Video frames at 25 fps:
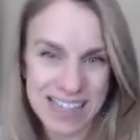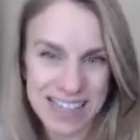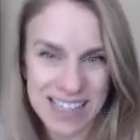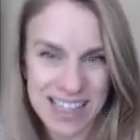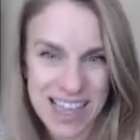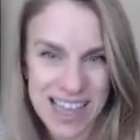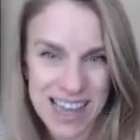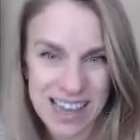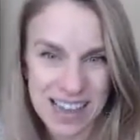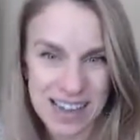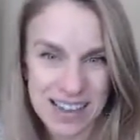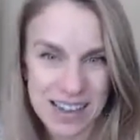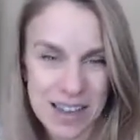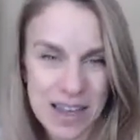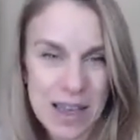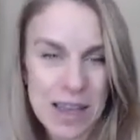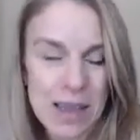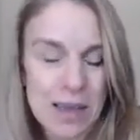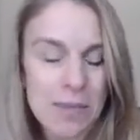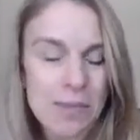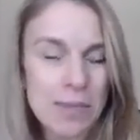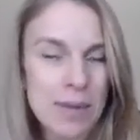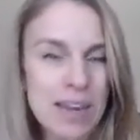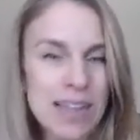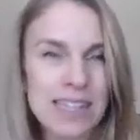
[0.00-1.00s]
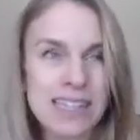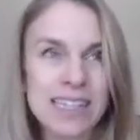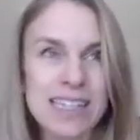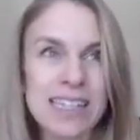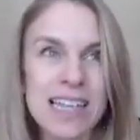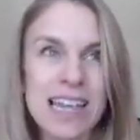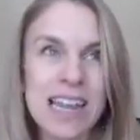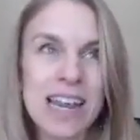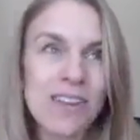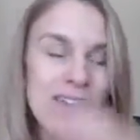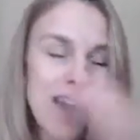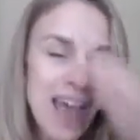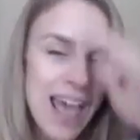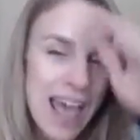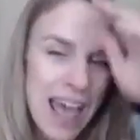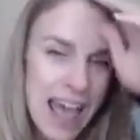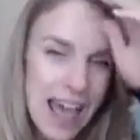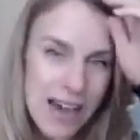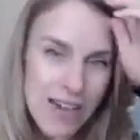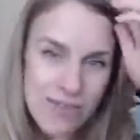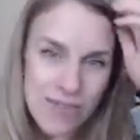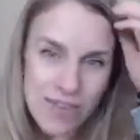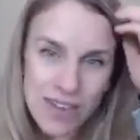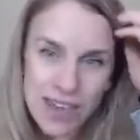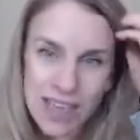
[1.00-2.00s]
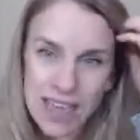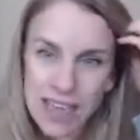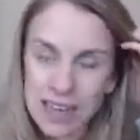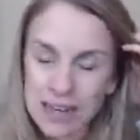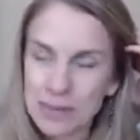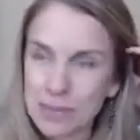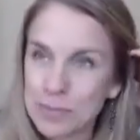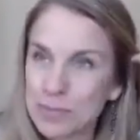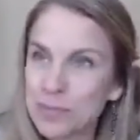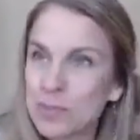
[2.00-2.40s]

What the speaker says: thing. But instead of having